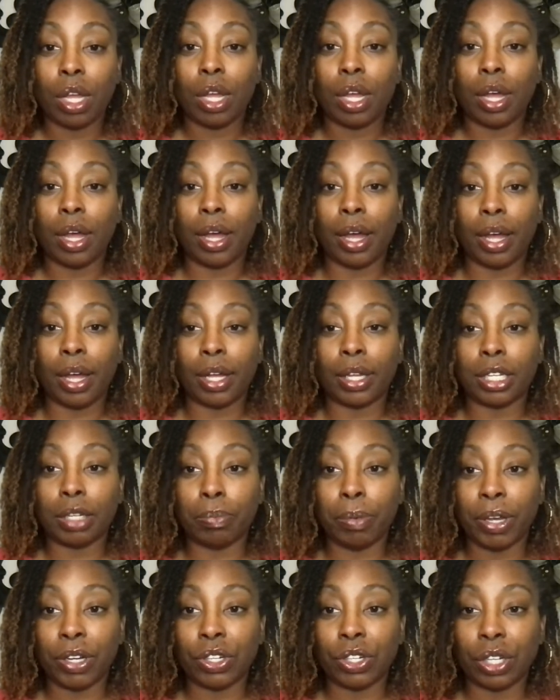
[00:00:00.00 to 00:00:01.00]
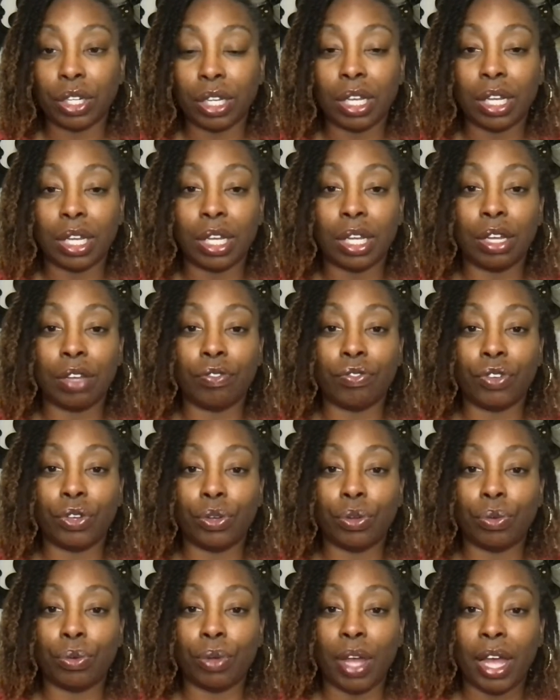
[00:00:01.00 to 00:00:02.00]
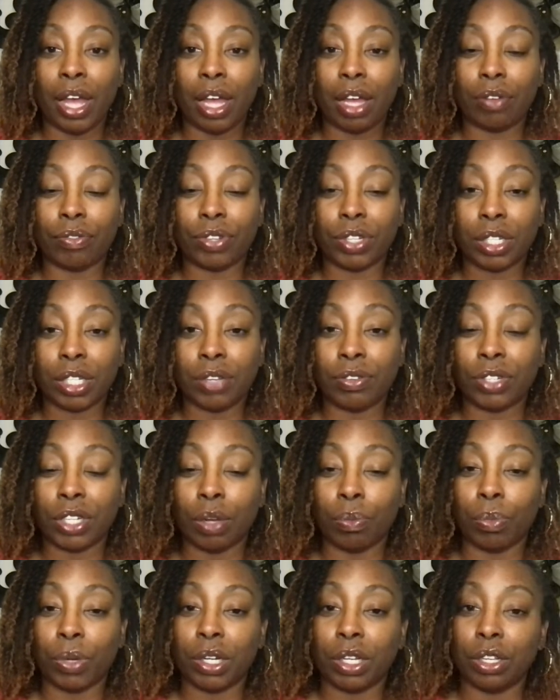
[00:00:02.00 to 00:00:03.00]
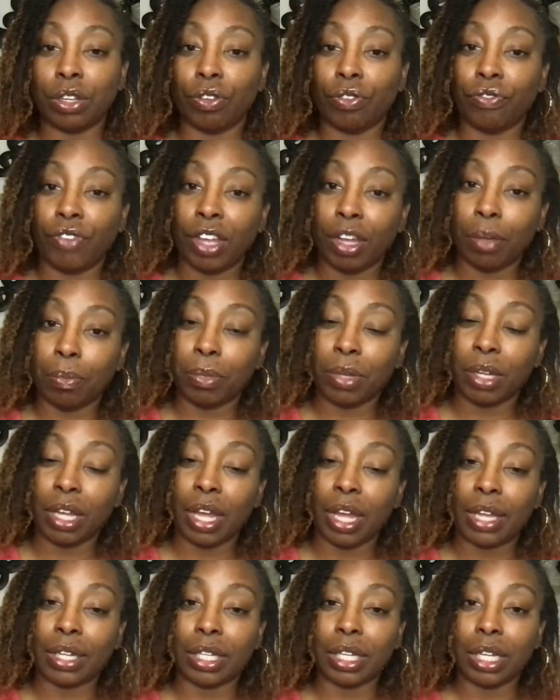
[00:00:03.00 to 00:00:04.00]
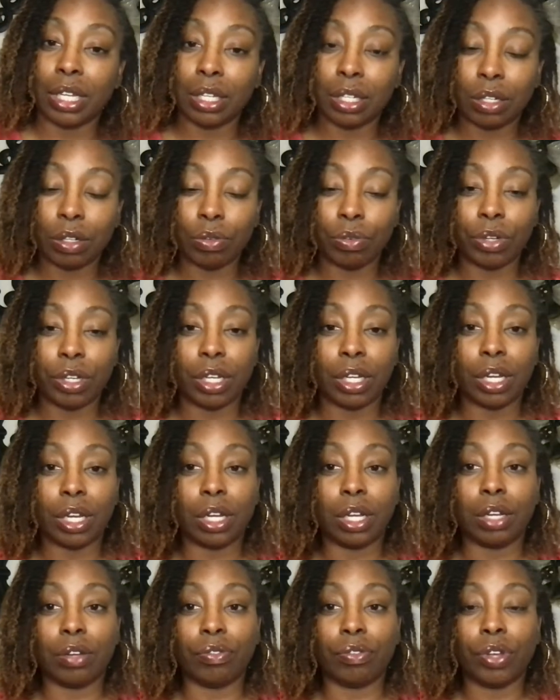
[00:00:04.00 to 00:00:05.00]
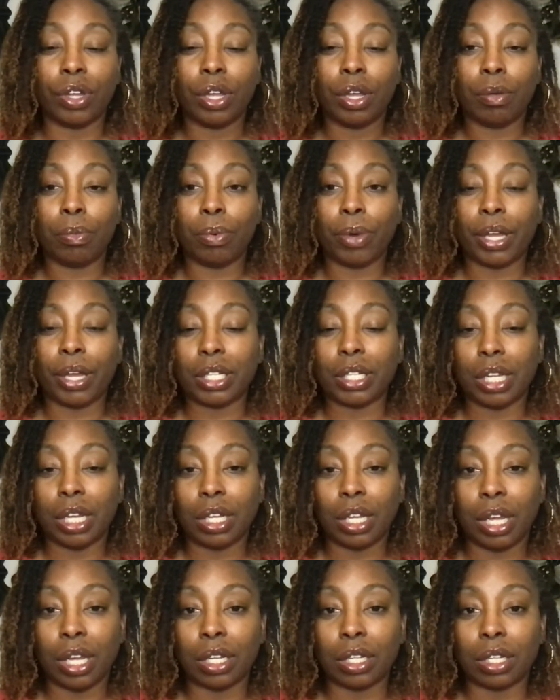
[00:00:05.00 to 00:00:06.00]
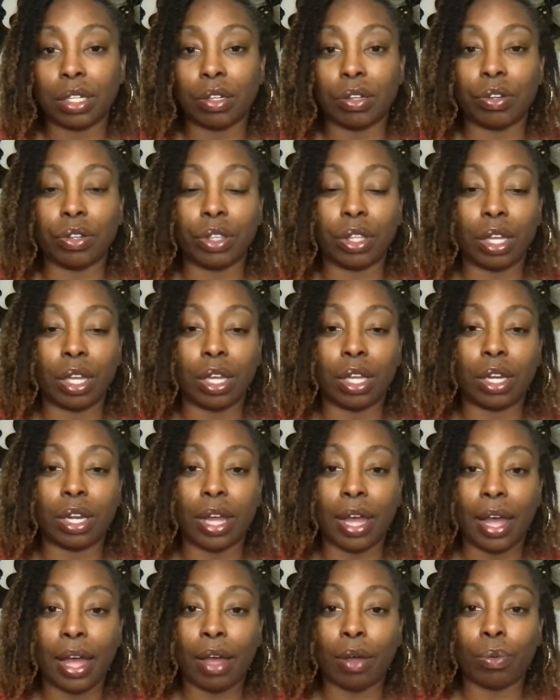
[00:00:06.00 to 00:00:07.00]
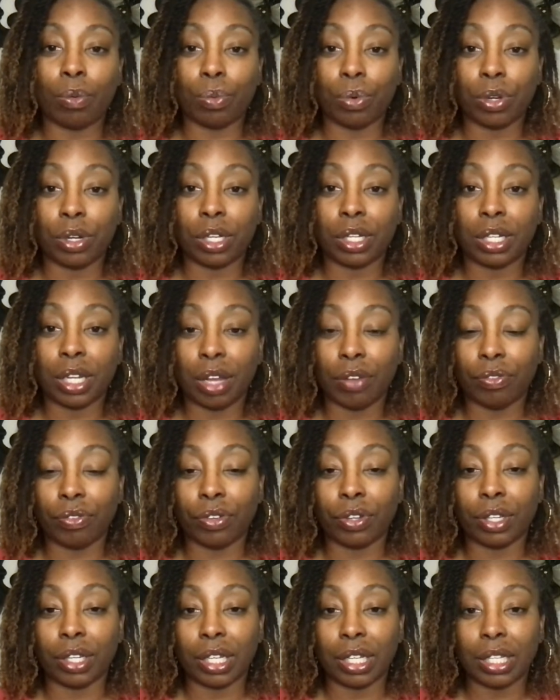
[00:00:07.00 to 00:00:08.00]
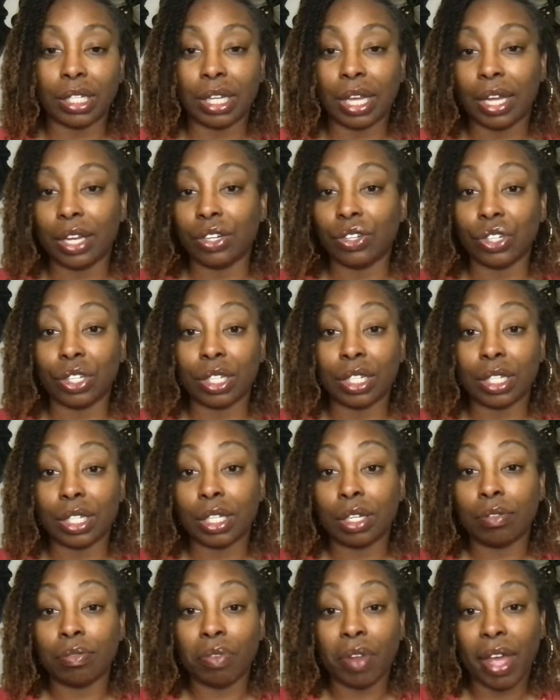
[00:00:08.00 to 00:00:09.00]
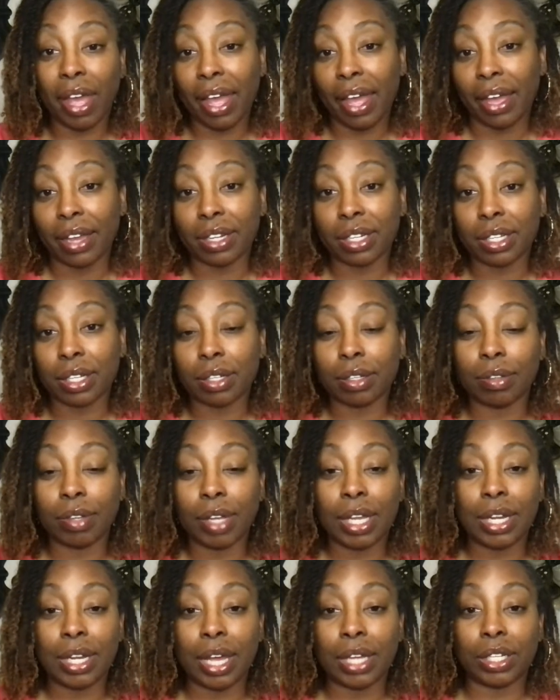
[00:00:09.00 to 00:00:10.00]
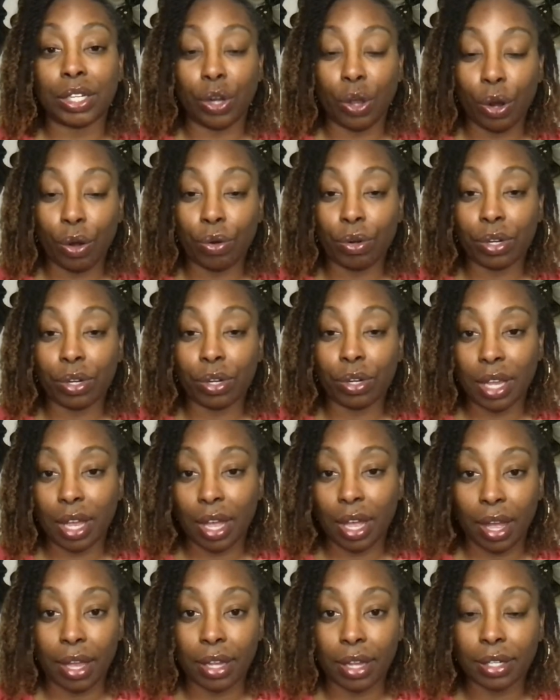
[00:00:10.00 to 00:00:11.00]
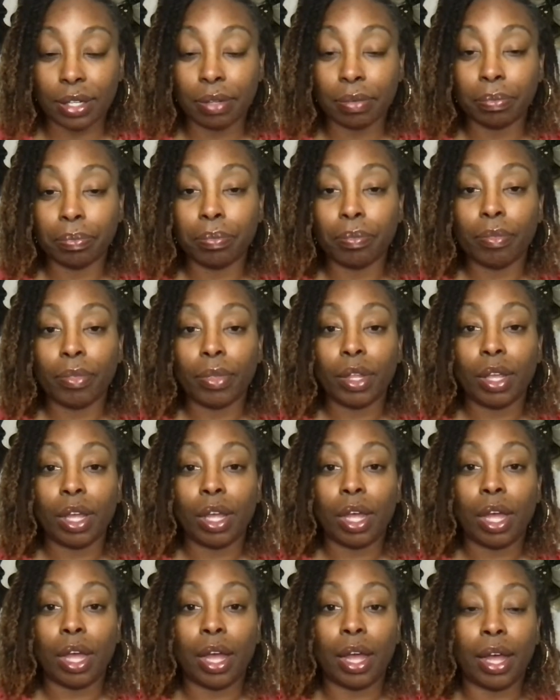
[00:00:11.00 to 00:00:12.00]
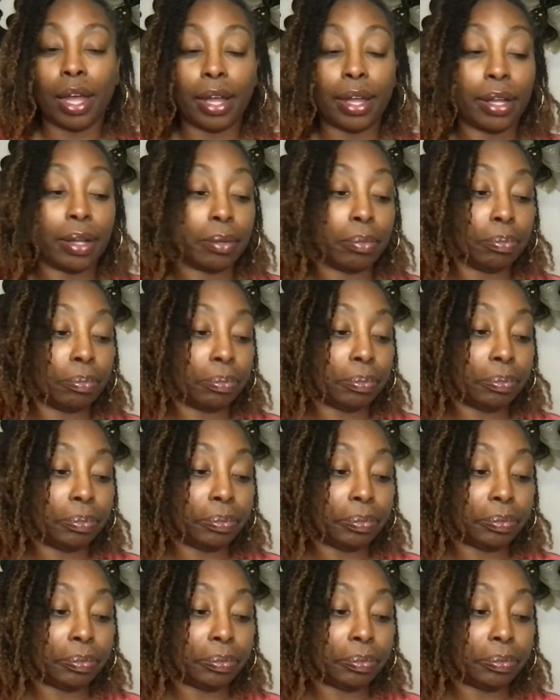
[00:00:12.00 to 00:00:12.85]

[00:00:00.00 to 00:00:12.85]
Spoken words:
Especially if someone in your family has a history of prostate cancer, then I would definitely say just ask. It doesn't hurt to ask. Um,